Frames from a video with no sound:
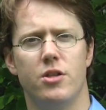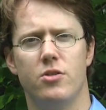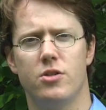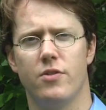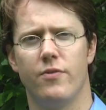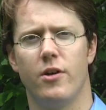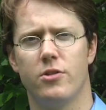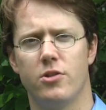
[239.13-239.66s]
the
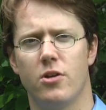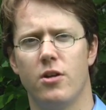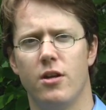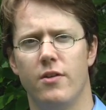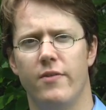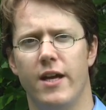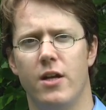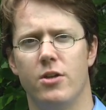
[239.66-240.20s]
use of
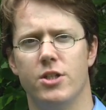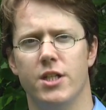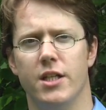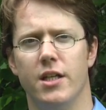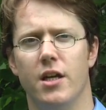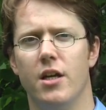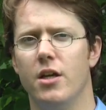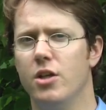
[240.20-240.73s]
alternative
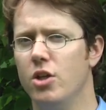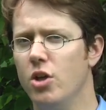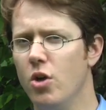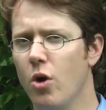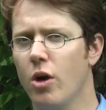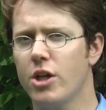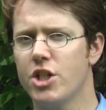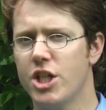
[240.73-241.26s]
energy, New
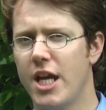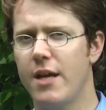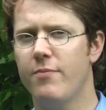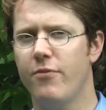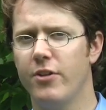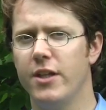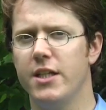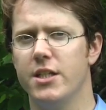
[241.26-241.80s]
York
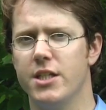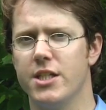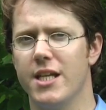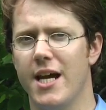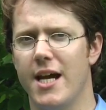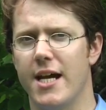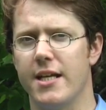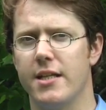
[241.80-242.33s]
shamefully does
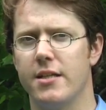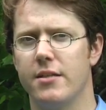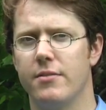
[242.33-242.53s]
not.